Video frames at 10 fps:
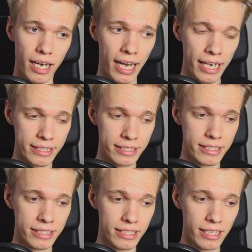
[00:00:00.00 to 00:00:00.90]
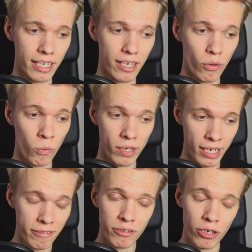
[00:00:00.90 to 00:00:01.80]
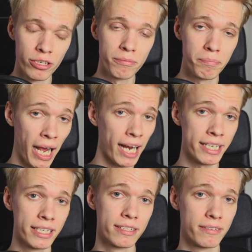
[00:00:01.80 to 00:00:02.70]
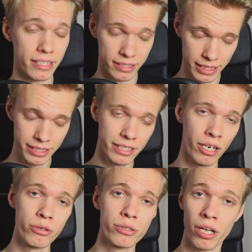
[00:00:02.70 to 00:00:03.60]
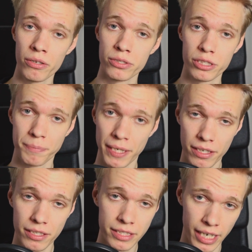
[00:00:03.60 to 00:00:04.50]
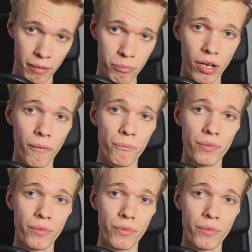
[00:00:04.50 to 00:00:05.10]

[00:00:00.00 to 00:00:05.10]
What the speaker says: And when I've earned back the $1,600 I spend on this camera,